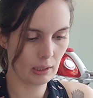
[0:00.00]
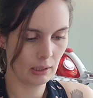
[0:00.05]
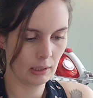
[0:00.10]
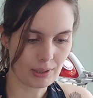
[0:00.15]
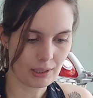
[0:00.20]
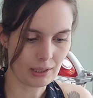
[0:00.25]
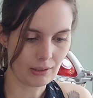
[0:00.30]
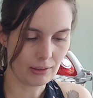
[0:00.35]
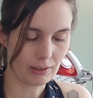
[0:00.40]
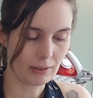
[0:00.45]

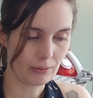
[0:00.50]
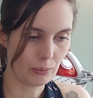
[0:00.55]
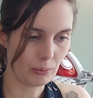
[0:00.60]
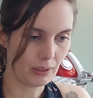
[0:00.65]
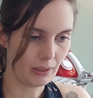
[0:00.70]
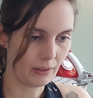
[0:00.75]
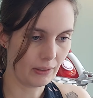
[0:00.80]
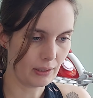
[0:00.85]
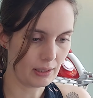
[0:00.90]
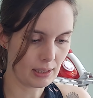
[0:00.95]
But
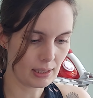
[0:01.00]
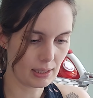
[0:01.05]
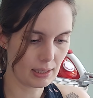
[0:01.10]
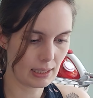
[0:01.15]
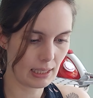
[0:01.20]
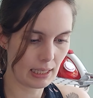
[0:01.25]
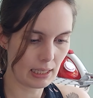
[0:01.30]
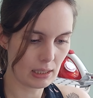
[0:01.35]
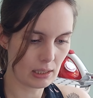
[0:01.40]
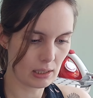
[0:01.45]
with this
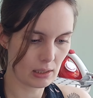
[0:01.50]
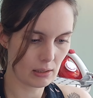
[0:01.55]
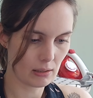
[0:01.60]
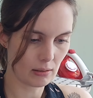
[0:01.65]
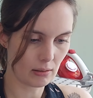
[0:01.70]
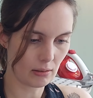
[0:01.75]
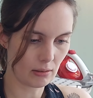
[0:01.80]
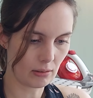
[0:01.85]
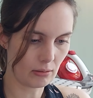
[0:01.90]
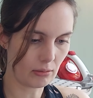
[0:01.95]
test
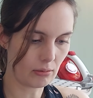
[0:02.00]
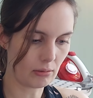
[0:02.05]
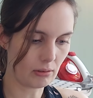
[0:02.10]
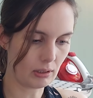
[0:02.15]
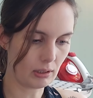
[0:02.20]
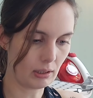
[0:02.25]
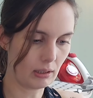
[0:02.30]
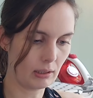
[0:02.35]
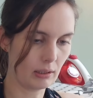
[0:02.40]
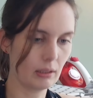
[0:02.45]

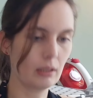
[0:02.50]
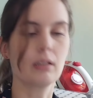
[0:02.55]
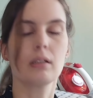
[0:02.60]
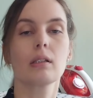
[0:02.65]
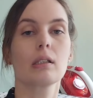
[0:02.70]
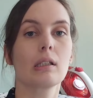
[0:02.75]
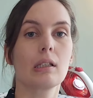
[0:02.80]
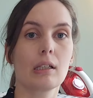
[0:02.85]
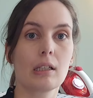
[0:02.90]
run,